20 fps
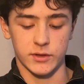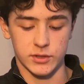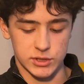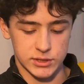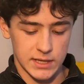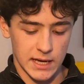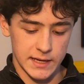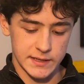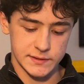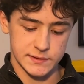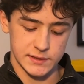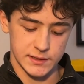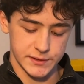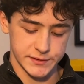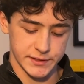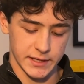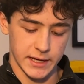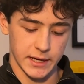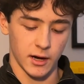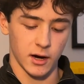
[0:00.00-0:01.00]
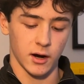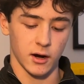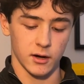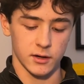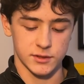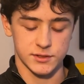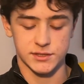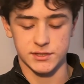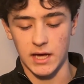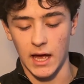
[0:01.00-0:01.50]
It just has these
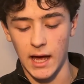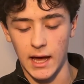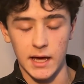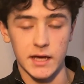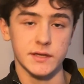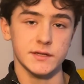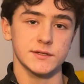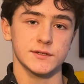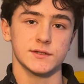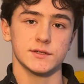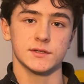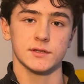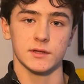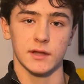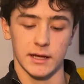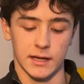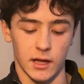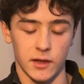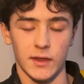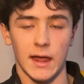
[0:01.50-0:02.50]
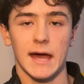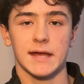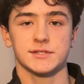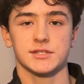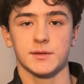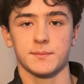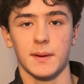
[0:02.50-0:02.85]
AR sized like elastic